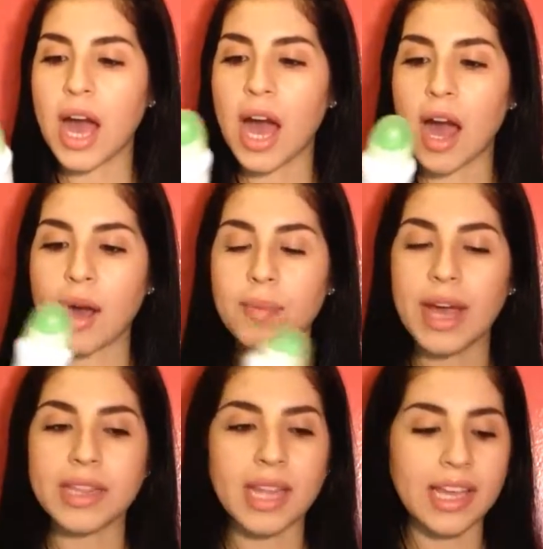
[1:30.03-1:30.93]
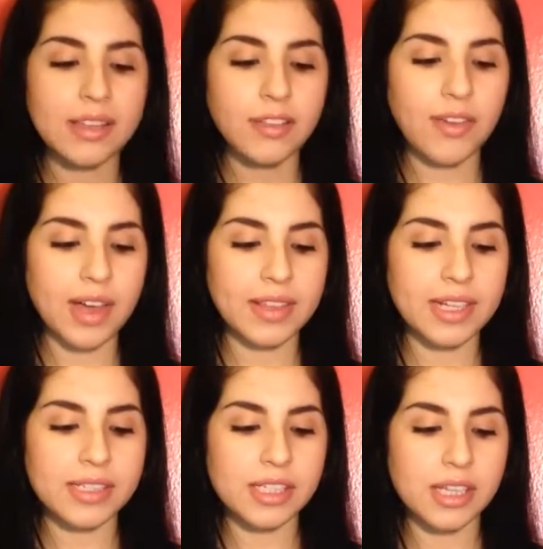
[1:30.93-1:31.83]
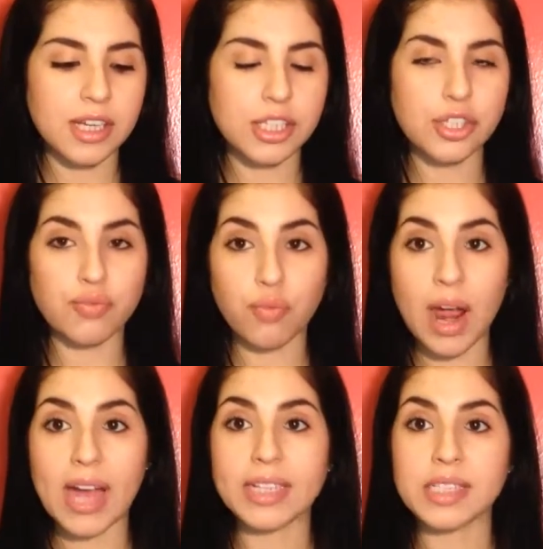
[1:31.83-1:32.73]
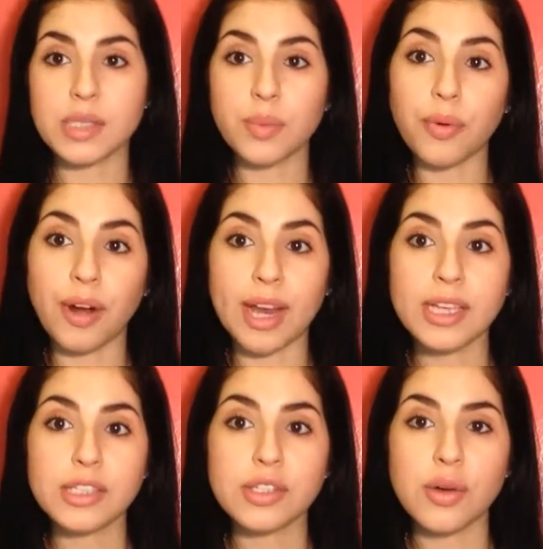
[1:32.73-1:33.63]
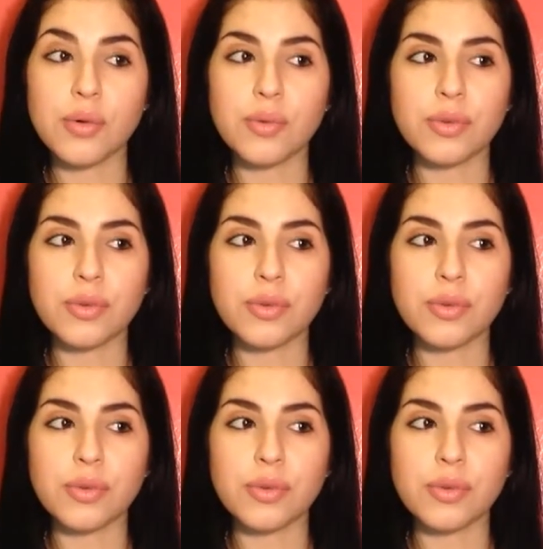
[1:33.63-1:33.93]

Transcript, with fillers: Um, I like the fact that it's a dry spray, so,